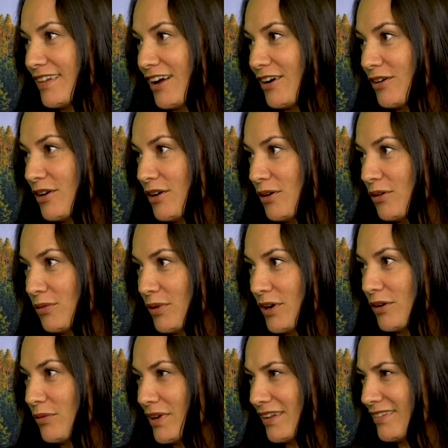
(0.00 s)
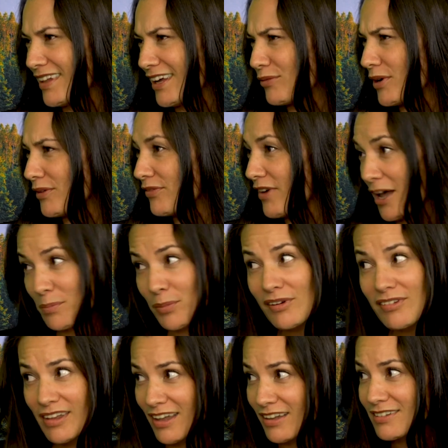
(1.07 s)
now, right. where it's like what five
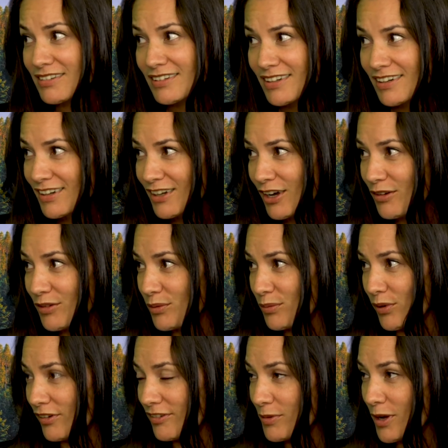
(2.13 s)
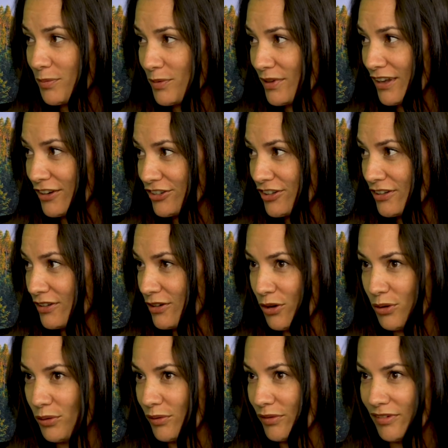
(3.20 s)
percent of the world's population
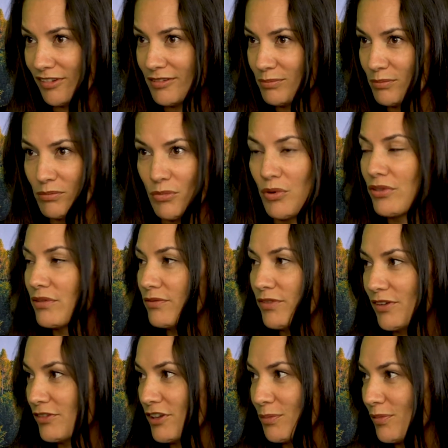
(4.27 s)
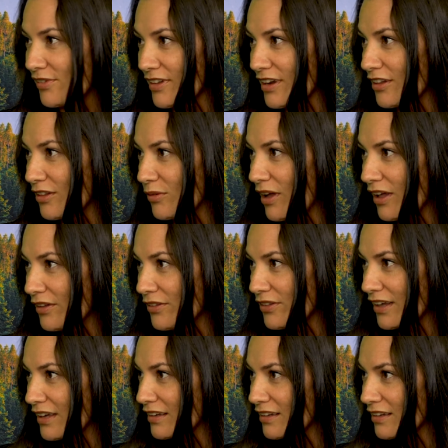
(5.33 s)
owns more than fifty percent right. of the wealth. Like,